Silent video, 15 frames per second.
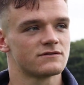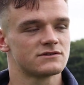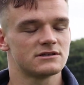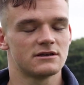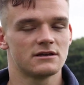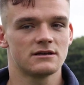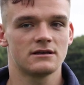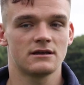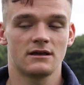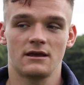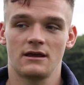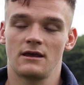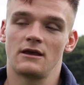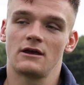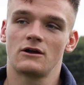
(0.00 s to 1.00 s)
obviously
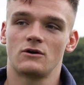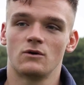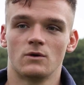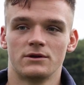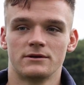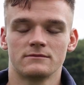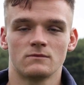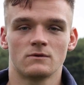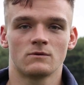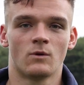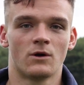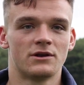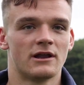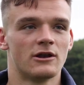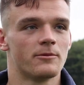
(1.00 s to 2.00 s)
going
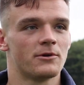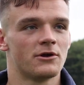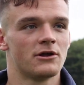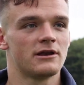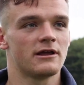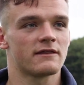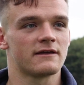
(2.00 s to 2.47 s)
1-0 up early.